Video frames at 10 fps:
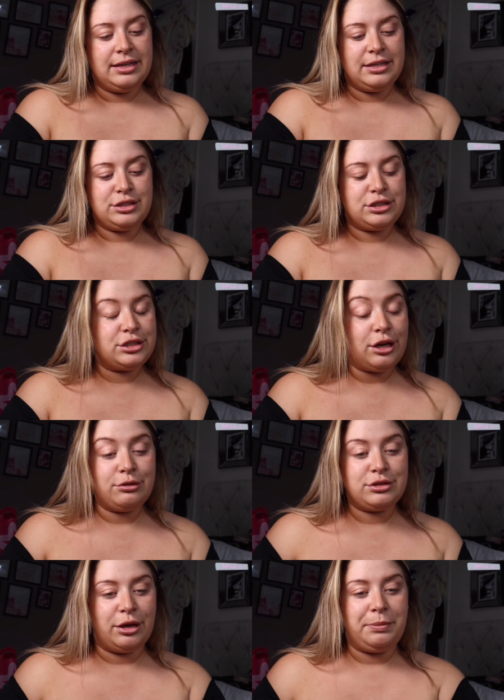So,
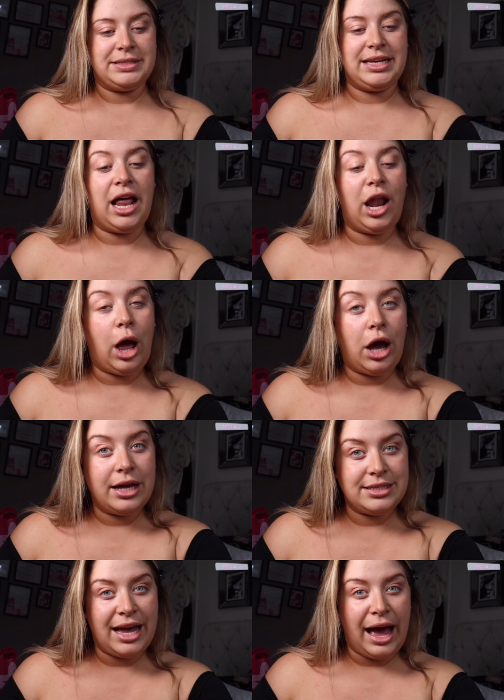so busy. A lot
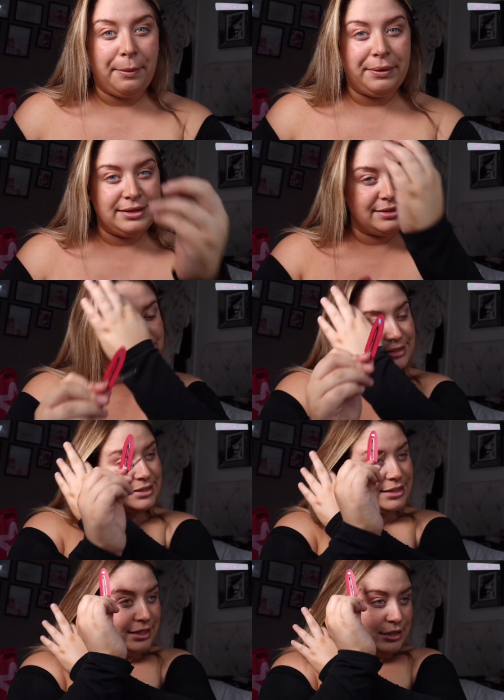has happened.
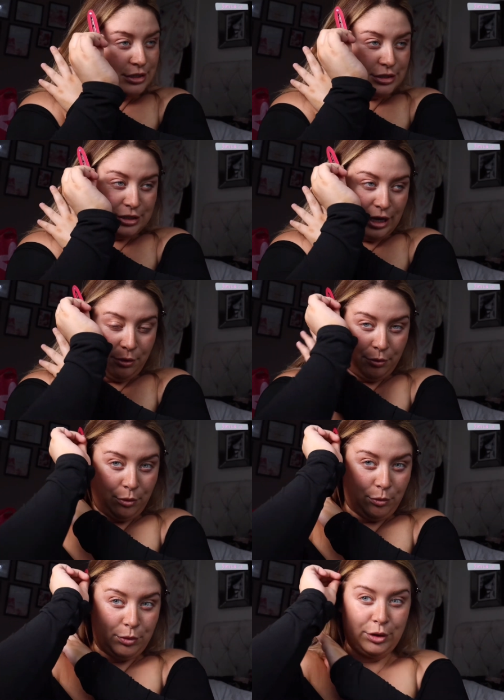So
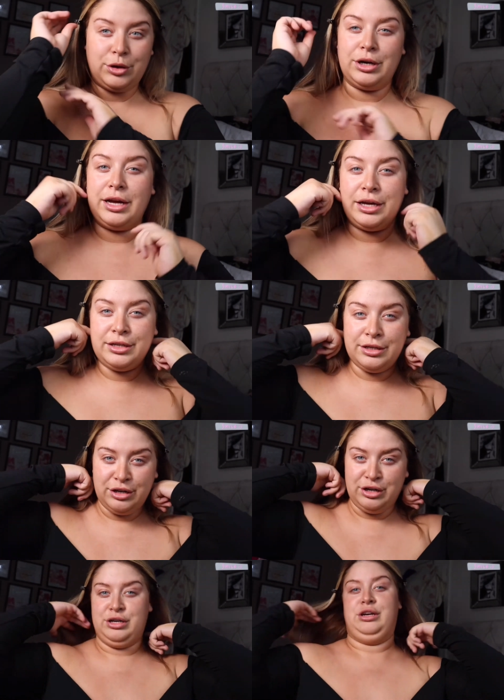we're gonna
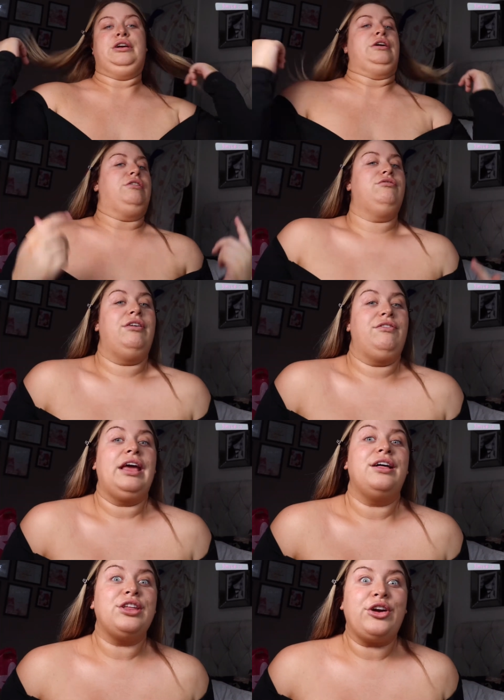
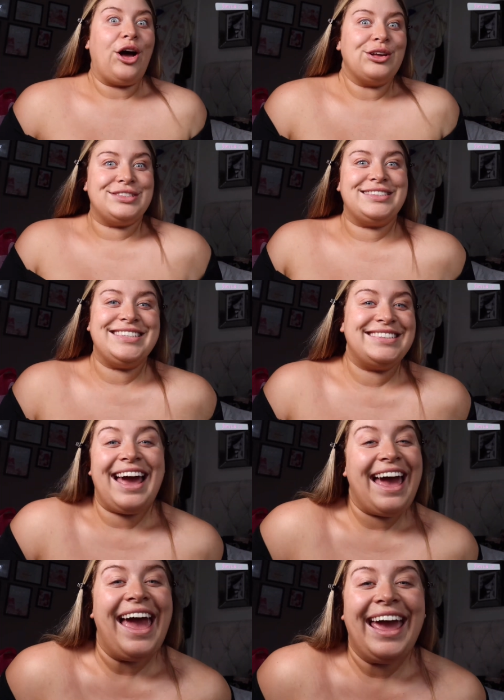reveal the goss
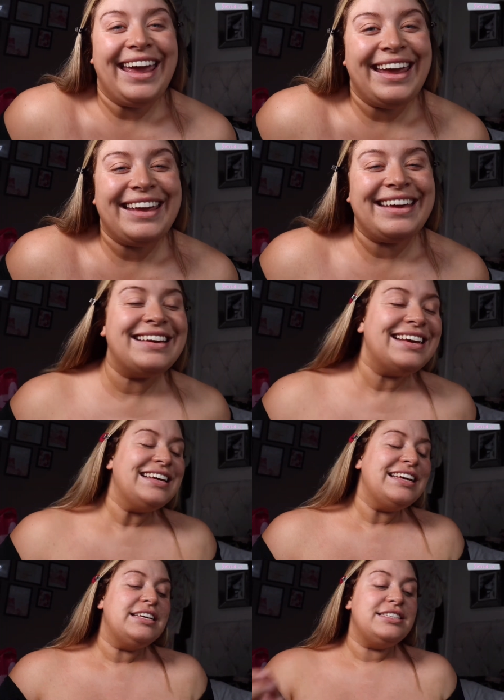today.
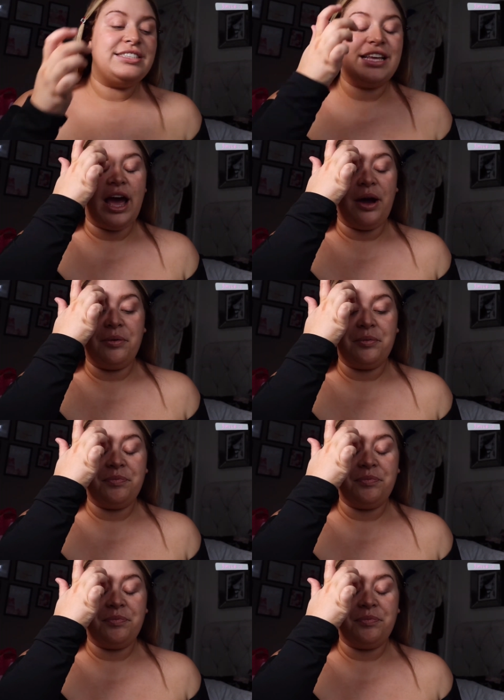So